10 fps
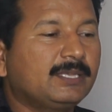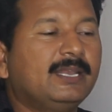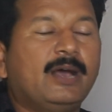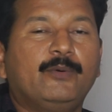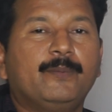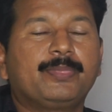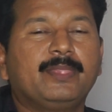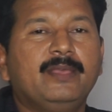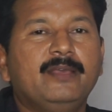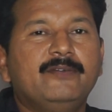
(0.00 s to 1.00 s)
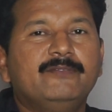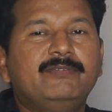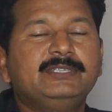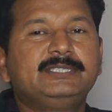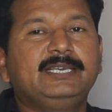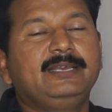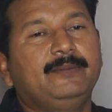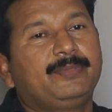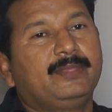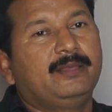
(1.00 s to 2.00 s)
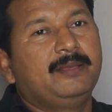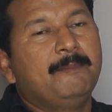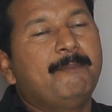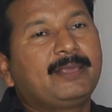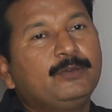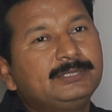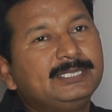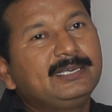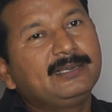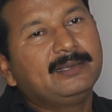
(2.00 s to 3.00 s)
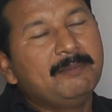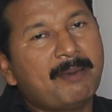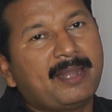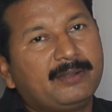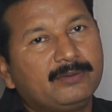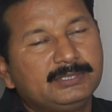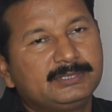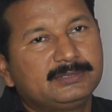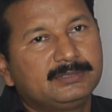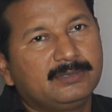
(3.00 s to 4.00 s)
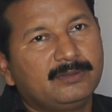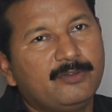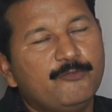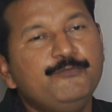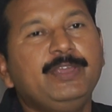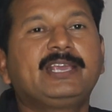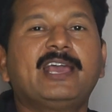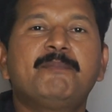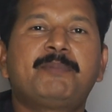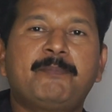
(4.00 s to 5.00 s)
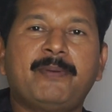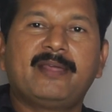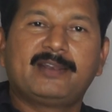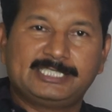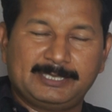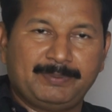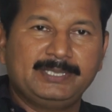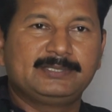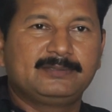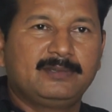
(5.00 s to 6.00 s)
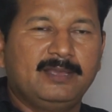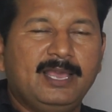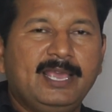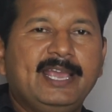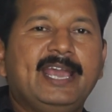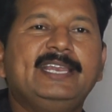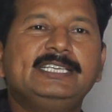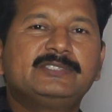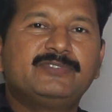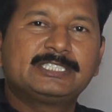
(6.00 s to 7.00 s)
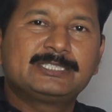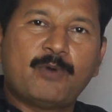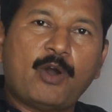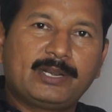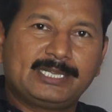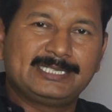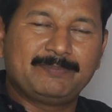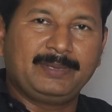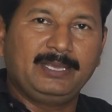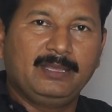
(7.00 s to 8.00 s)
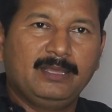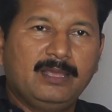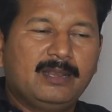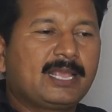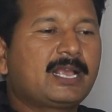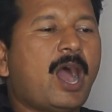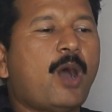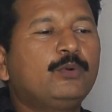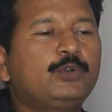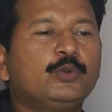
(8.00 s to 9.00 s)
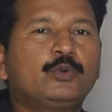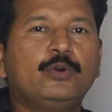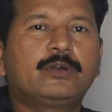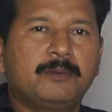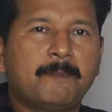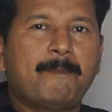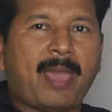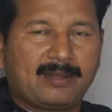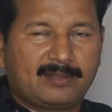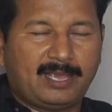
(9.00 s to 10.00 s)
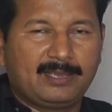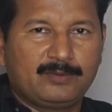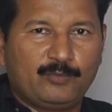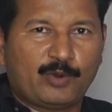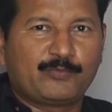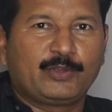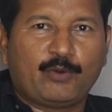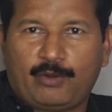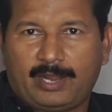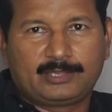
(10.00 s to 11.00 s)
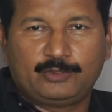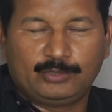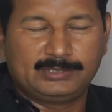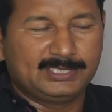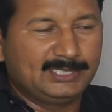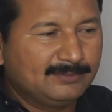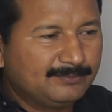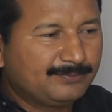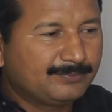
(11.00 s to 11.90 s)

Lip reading: Now, we will see by using imperatives, we can prepare recipes. Here is one small recipe like how to cook pancake, what we call like dosa.